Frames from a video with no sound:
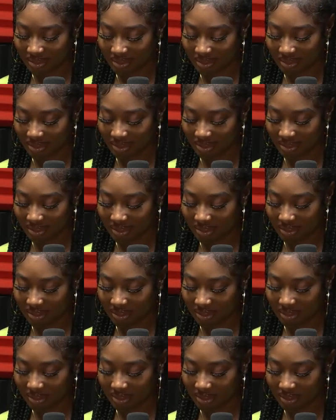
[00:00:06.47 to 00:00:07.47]

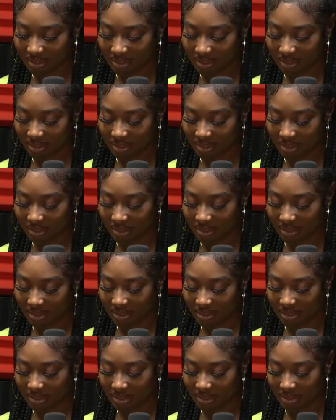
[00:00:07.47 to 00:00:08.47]

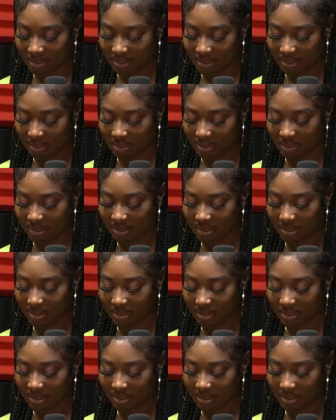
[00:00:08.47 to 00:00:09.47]

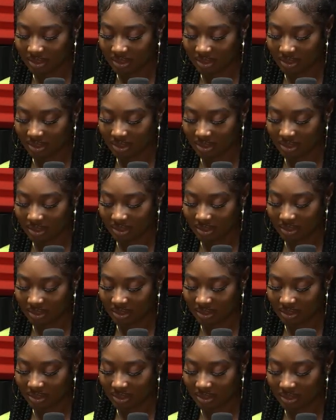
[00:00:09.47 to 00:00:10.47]

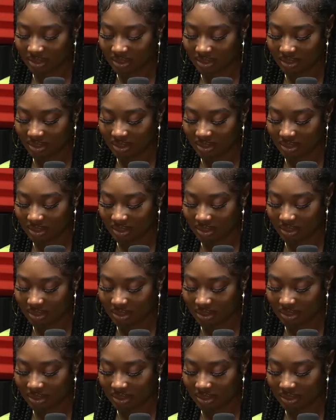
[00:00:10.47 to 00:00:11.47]

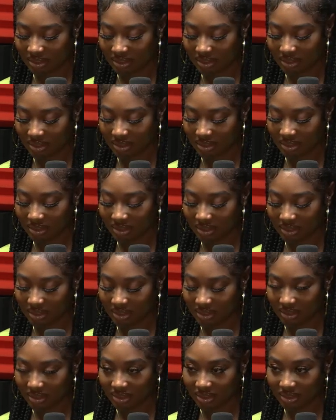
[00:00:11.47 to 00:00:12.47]

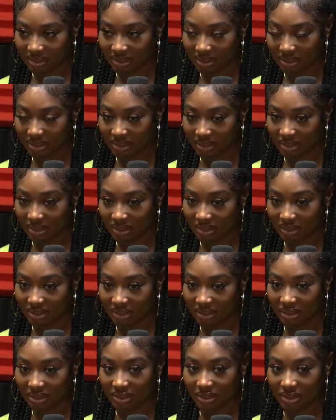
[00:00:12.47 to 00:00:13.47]

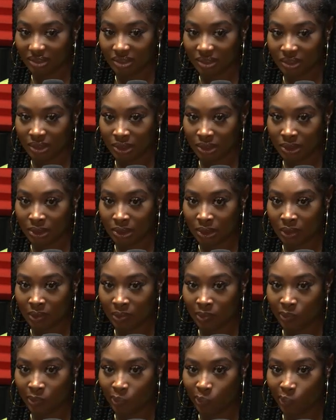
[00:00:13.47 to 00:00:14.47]
(not speaking)